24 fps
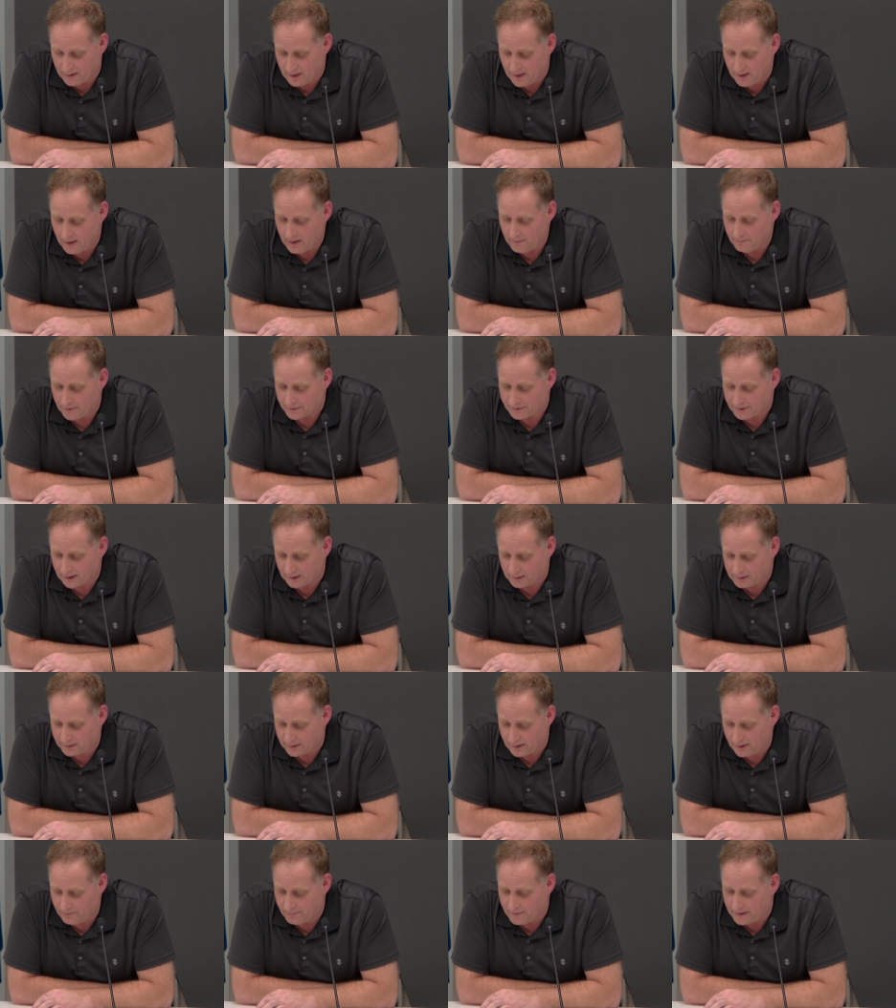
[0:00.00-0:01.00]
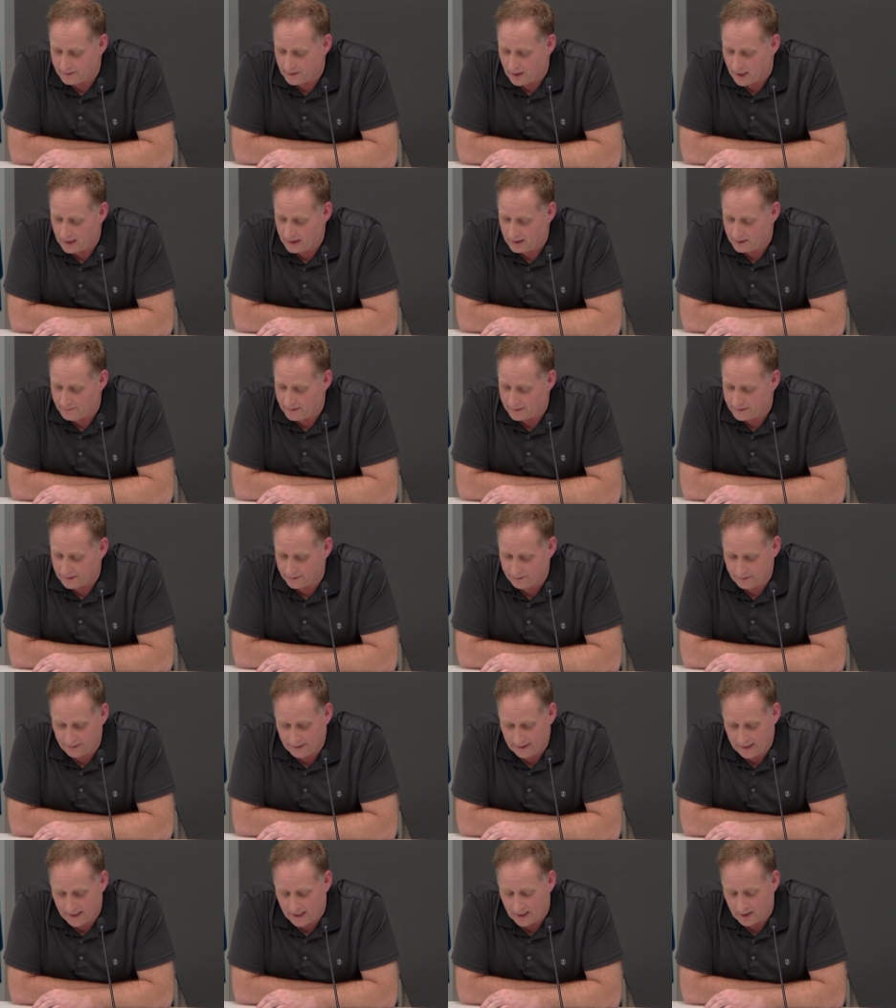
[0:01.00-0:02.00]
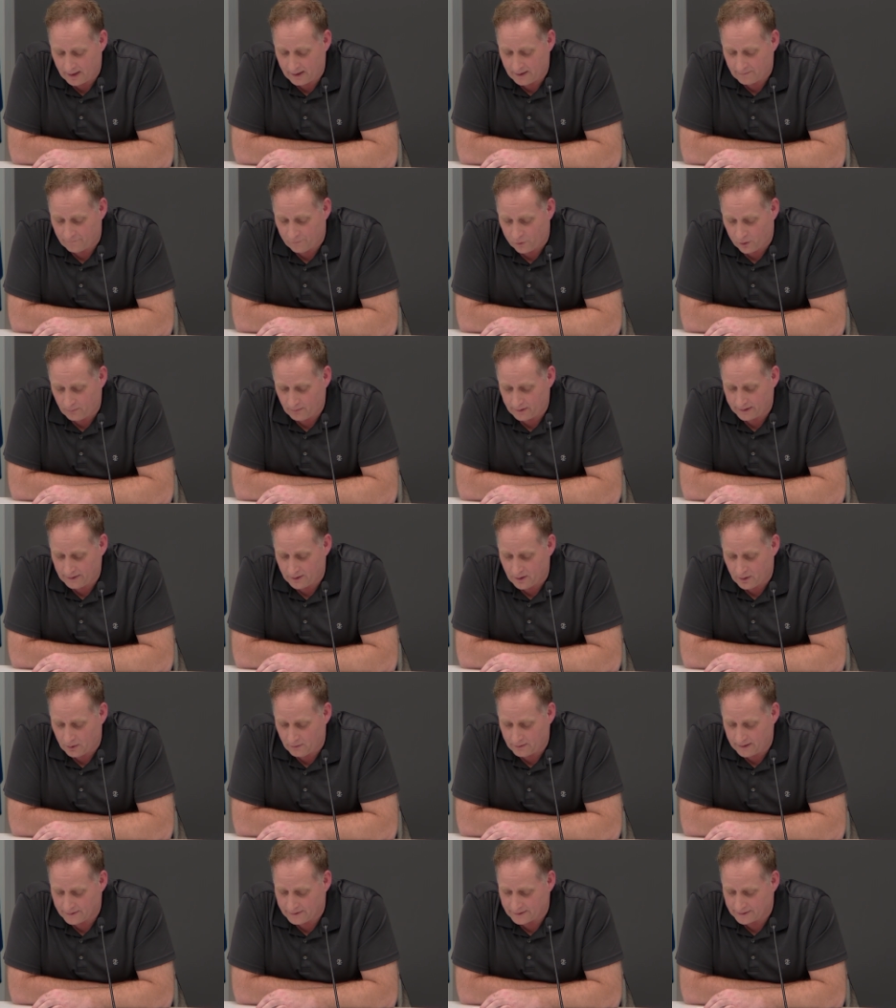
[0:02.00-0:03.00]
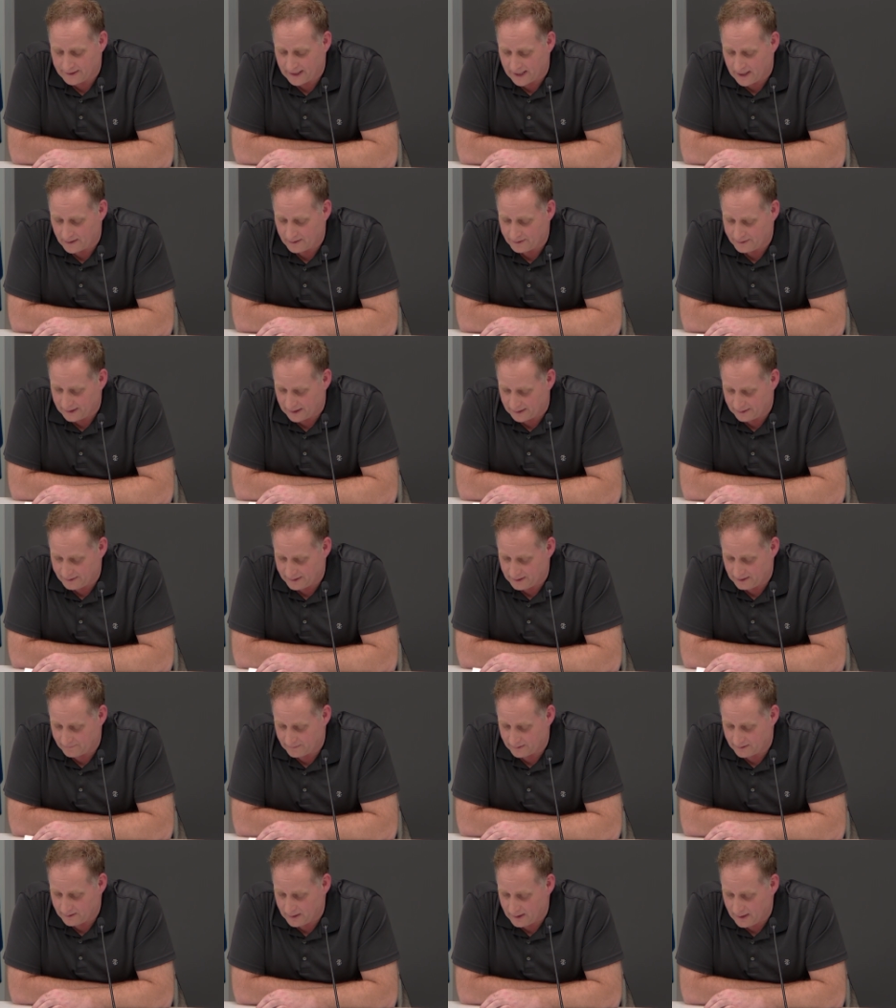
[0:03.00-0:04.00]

particularly but not limited to the area formerly known as the town of St. Stephen.